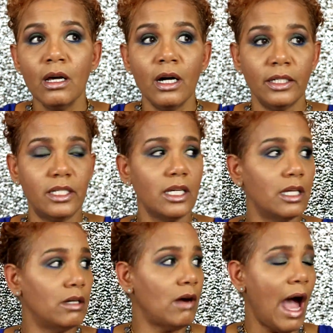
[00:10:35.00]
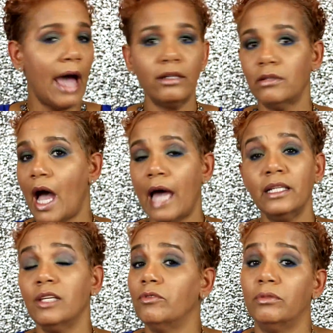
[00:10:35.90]
until I
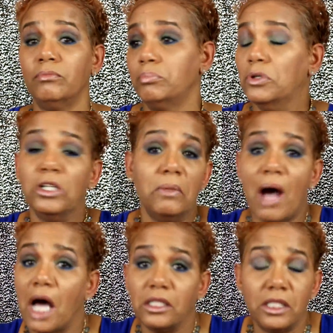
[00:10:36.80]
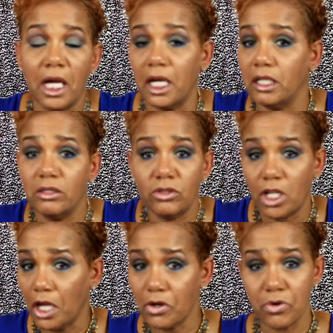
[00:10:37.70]
didn't even put up holiday
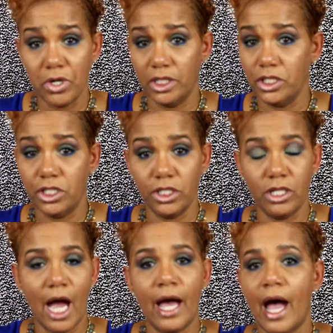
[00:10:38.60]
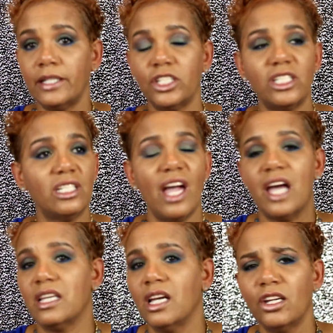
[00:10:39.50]
decor this year. I just didn't
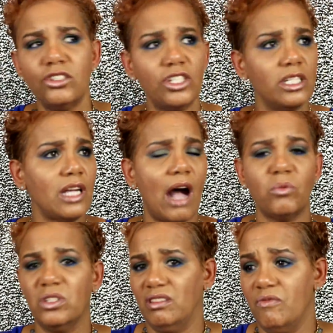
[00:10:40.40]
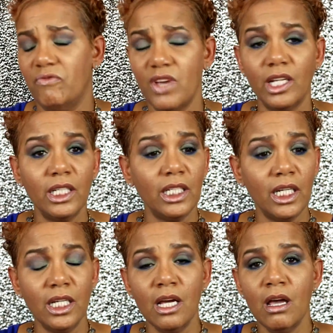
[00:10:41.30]
have the energy. I wasn't feeling
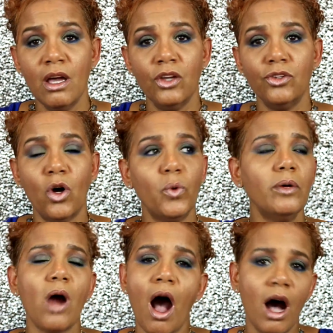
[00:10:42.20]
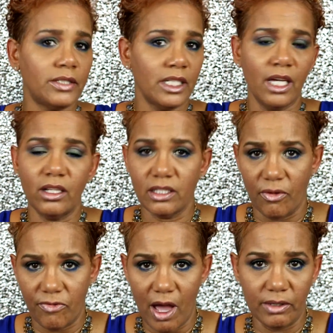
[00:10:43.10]
it. You know, we were all together as
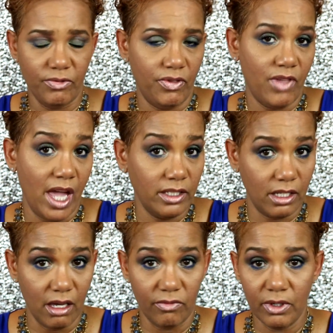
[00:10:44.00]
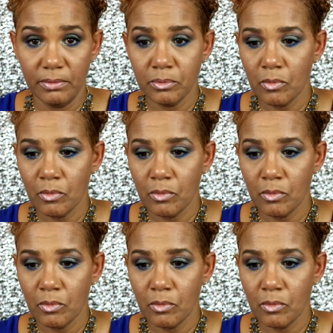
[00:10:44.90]
a family for Thanksgiving,